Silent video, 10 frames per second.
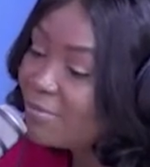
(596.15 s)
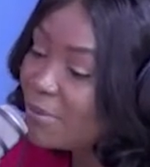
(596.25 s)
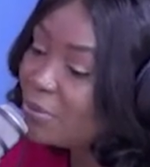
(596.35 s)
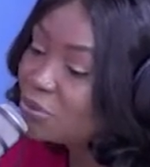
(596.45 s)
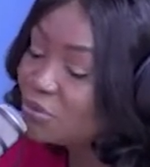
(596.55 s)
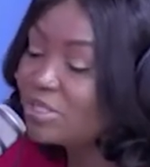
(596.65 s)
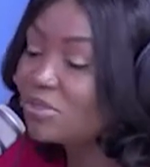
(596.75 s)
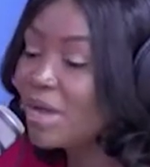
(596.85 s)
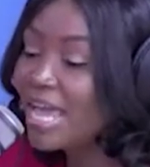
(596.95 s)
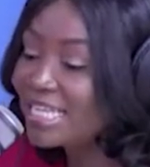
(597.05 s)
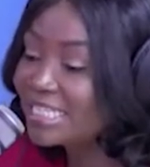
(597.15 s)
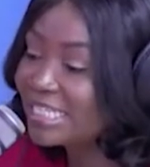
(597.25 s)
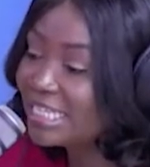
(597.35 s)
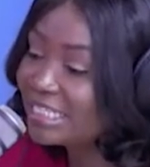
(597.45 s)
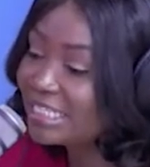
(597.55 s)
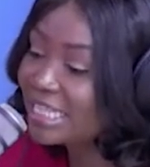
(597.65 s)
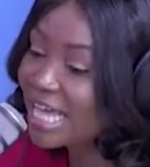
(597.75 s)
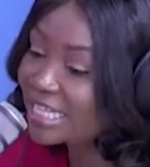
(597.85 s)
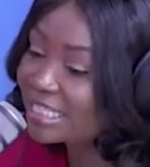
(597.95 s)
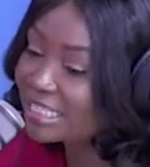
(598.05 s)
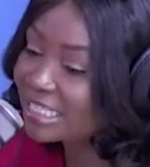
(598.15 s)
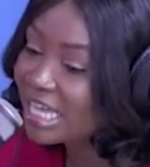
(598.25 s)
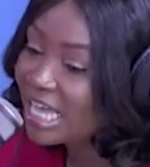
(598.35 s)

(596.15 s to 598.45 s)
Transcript: maybe you do it so excellent that